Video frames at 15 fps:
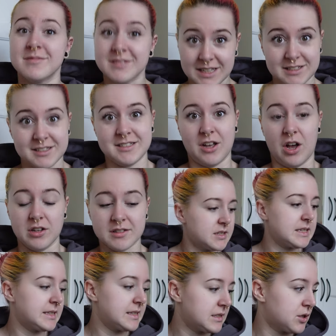This is ours. So
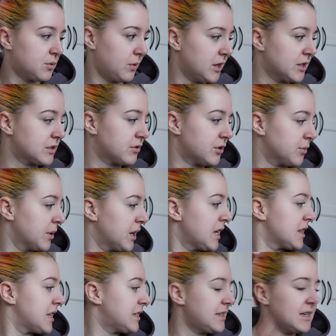this is the worst room.
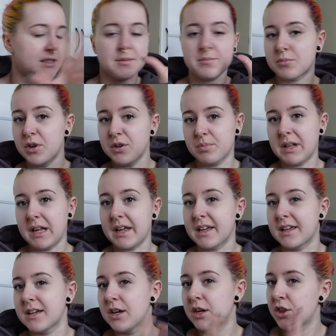This is gonna be
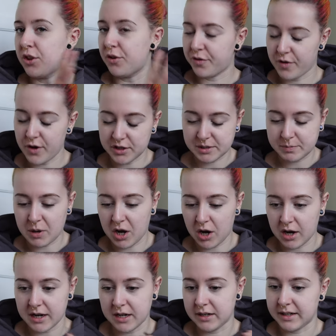like the first
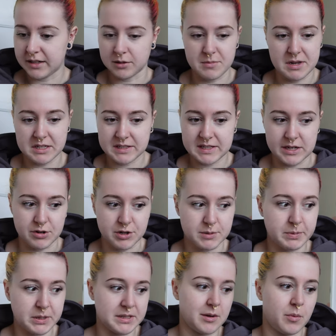part in a little mini series
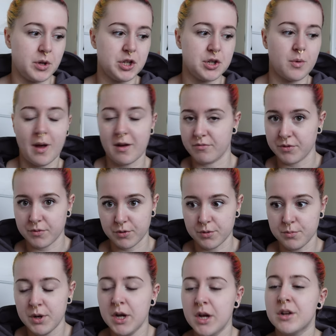because I wanna do every
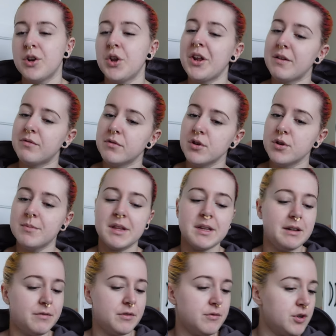room. Not every room, the
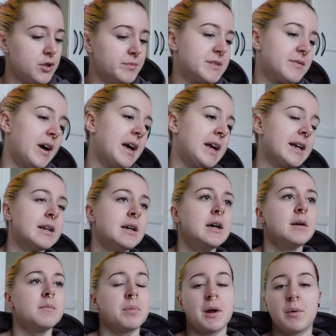living room's fine,
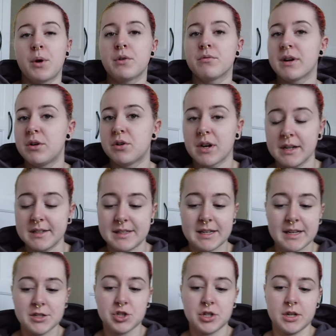but I wanna reorganize the
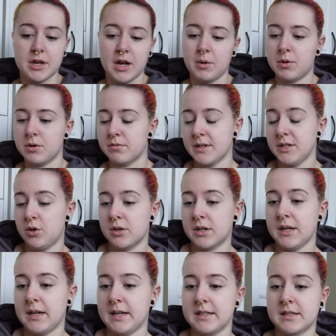kitchen. I wanna
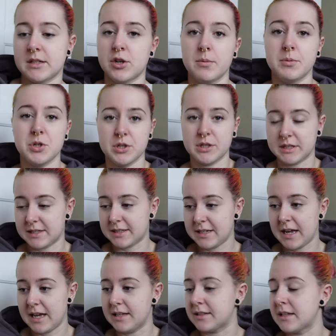reorganize the cupboard under the
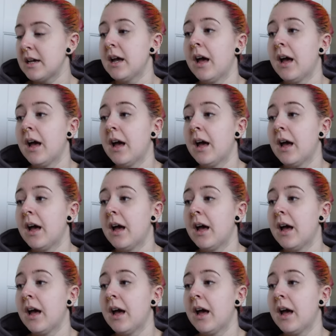stairs.